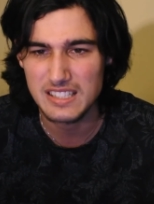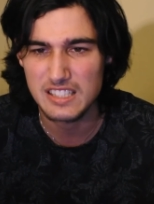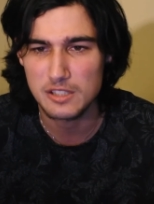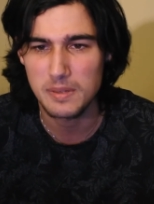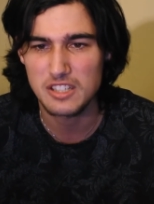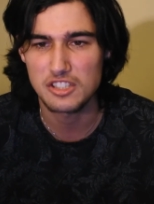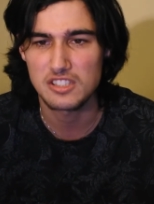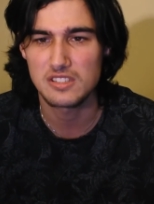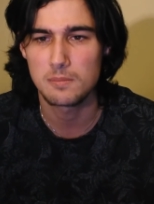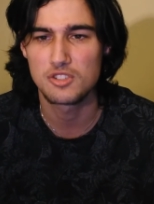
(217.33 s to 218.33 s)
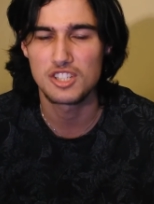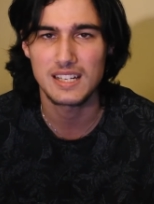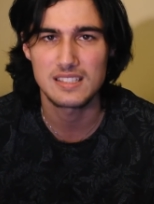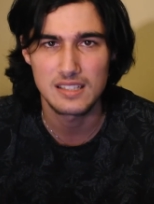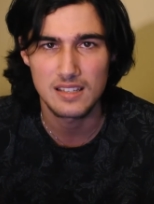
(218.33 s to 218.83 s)
suspicious,
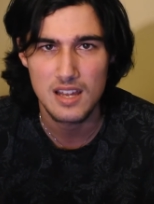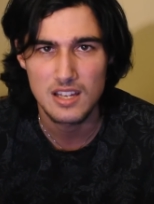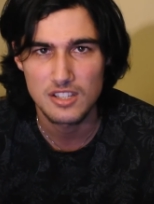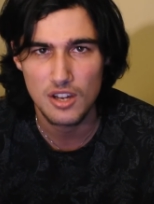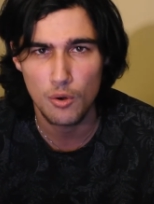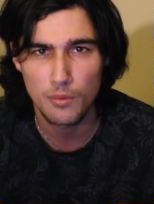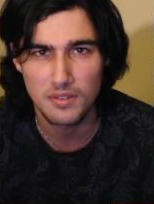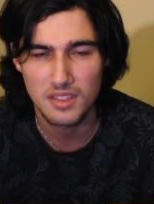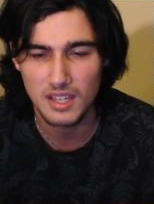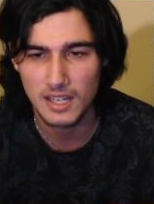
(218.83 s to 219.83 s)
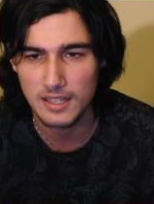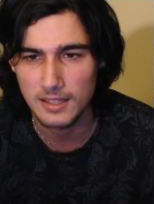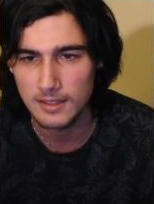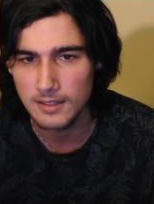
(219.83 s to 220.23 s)
subjected to overthinking.